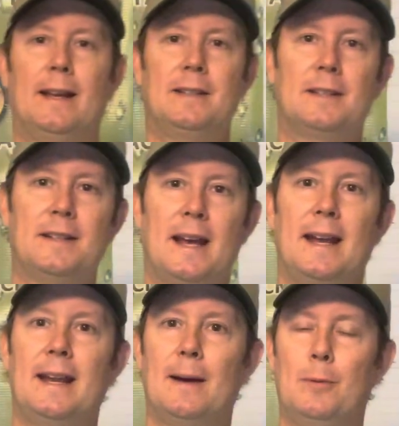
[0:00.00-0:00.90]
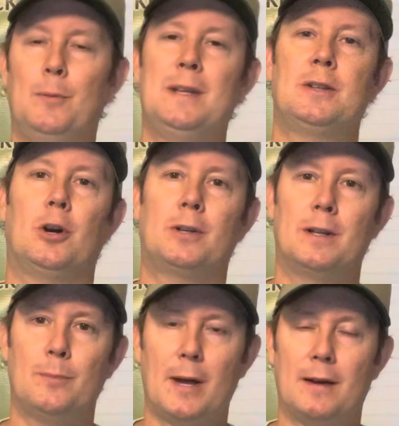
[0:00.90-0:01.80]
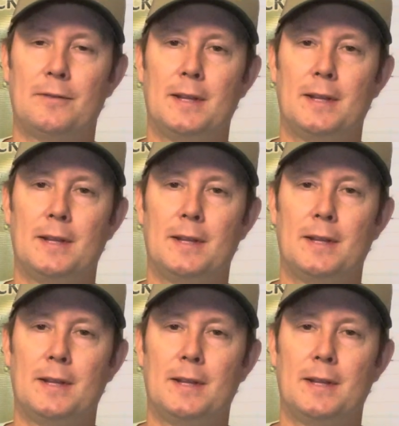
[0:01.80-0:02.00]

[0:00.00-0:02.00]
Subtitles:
and today I'm going to be talking about